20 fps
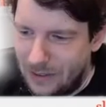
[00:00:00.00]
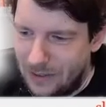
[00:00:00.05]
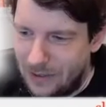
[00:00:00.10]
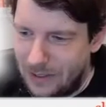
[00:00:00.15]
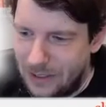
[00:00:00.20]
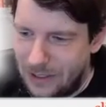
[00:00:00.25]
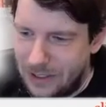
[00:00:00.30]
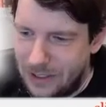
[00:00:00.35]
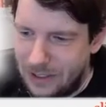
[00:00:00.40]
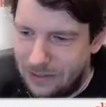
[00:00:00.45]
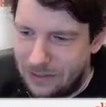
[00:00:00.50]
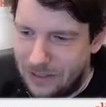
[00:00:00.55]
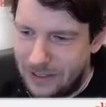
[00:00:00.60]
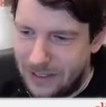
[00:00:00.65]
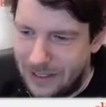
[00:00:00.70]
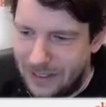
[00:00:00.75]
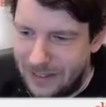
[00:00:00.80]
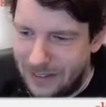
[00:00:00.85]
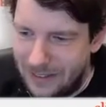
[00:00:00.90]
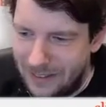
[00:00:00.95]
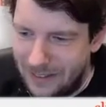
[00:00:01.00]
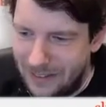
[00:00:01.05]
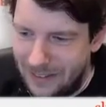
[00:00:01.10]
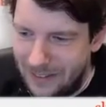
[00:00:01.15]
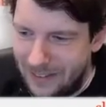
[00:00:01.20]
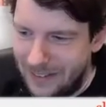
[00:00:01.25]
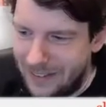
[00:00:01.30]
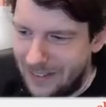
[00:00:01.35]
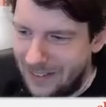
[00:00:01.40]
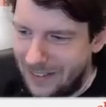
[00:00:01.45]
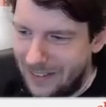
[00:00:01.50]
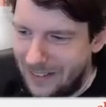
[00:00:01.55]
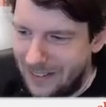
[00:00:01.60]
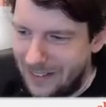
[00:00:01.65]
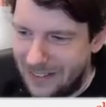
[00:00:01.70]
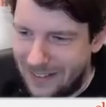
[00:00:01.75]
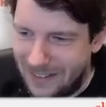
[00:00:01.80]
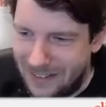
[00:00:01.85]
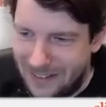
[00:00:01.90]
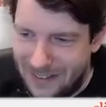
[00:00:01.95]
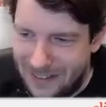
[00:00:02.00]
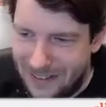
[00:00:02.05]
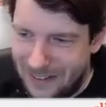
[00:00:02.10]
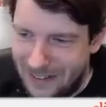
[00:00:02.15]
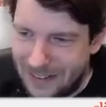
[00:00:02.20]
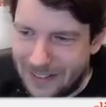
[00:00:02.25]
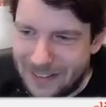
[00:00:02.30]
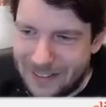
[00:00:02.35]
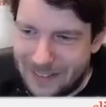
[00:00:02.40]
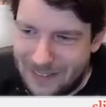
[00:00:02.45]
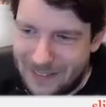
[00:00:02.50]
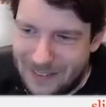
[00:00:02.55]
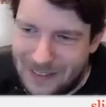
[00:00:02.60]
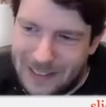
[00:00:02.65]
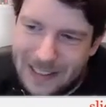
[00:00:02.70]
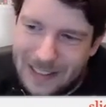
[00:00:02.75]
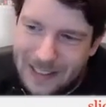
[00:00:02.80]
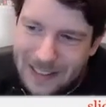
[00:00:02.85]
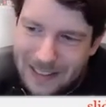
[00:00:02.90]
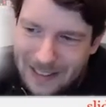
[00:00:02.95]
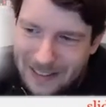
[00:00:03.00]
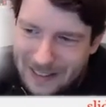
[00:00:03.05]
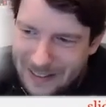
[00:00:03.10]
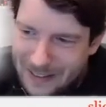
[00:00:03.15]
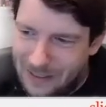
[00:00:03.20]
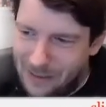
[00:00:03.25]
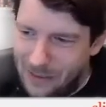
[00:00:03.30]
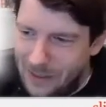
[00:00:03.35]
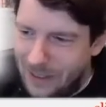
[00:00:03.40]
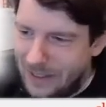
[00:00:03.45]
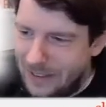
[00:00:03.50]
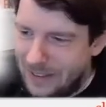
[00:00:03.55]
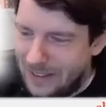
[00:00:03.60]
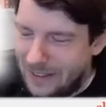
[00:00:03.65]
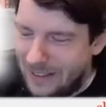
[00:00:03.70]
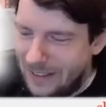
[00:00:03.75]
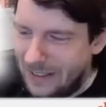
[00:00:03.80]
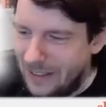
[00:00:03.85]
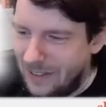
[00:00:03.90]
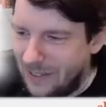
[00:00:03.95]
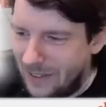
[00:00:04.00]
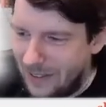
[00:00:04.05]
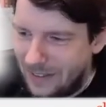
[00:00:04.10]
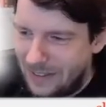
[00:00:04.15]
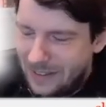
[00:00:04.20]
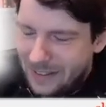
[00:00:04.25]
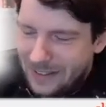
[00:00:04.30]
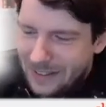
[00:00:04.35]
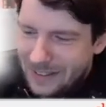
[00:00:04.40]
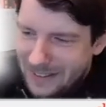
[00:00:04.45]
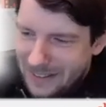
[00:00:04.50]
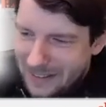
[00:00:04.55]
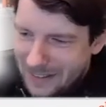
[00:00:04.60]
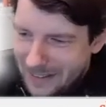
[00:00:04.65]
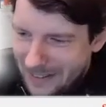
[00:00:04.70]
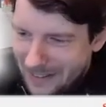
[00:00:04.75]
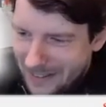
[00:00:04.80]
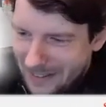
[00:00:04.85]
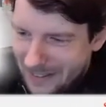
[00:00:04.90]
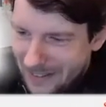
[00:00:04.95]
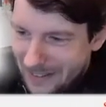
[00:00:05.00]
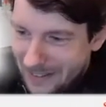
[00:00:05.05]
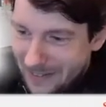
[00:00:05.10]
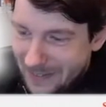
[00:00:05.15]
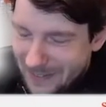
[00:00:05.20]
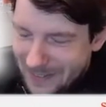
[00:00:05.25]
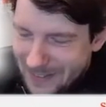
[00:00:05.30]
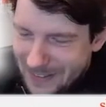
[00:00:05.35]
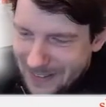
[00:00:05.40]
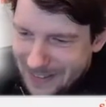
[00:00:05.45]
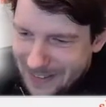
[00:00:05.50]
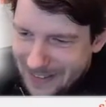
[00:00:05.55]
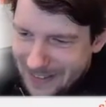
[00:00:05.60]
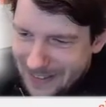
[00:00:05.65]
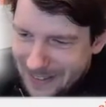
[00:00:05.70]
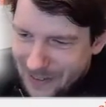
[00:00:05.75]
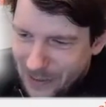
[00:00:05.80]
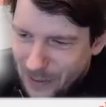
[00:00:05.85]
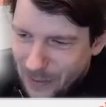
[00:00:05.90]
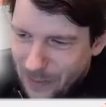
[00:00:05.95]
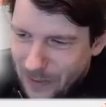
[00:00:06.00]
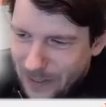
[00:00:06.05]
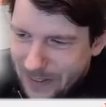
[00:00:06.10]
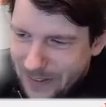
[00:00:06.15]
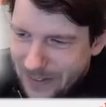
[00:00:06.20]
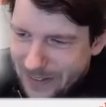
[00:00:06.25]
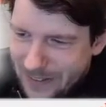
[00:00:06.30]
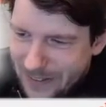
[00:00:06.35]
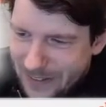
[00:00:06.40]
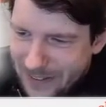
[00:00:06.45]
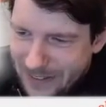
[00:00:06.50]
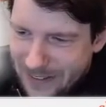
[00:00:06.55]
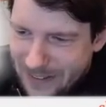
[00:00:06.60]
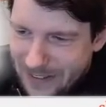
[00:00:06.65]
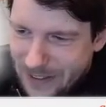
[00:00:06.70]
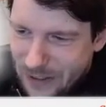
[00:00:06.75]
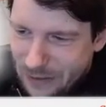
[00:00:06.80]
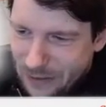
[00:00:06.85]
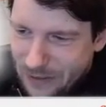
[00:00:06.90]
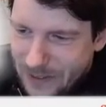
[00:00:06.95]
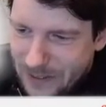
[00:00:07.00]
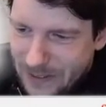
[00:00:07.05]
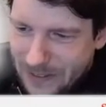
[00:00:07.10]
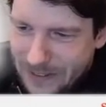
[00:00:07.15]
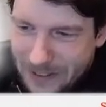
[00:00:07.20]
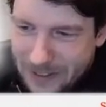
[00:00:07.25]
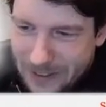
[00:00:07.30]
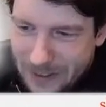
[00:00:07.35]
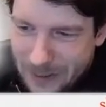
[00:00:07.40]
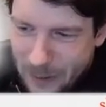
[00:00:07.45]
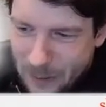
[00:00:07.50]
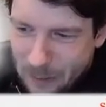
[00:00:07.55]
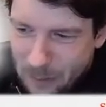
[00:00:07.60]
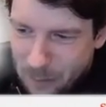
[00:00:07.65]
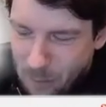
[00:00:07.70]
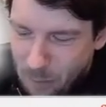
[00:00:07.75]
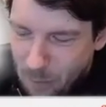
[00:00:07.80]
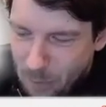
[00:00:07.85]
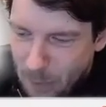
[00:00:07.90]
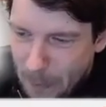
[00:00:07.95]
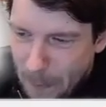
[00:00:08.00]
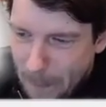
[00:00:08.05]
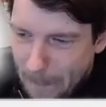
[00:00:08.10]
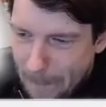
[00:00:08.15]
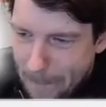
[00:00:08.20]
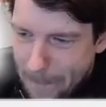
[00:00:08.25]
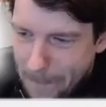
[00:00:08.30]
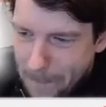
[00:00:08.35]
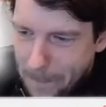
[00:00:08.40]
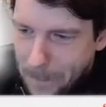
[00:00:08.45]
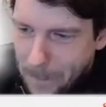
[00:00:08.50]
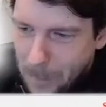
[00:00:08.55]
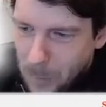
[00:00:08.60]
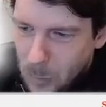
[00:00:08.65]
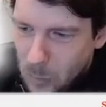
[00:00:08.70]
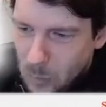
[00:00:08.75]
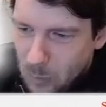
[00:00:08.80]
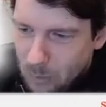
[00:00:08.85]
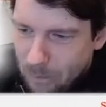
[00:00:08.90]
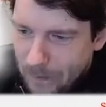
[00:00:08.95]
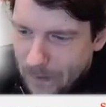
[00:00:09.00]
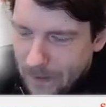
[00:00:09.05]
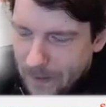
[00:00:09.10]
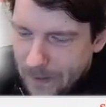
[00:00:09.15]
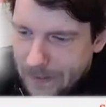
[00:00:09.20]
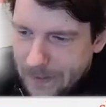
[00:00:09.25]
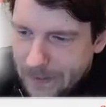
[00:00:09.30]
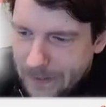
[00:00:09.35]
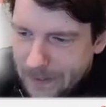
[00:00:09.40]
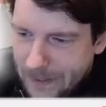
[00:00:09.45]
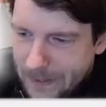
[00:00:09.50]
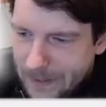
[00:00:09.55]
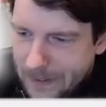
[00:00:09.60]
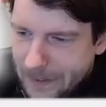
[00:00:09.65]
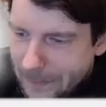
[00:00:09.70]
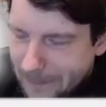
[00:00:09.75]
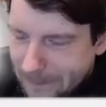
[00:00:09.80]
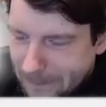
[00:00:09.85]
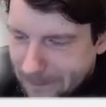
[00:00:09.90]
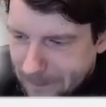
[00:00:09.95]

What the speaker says: to achieve redundancies. It's quite interesting complexity that they have hidden in there. In the end,